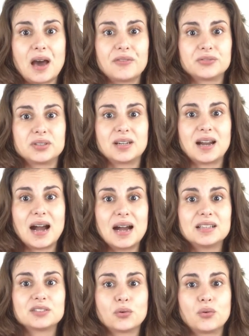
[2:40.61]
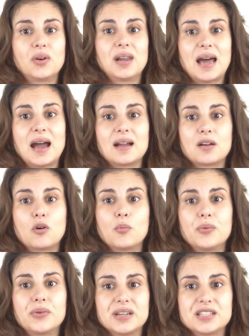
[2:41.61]
after heart or lung
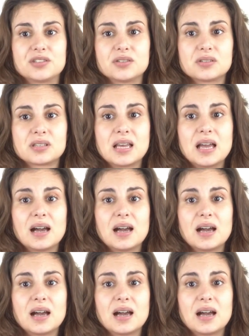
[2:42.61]
operations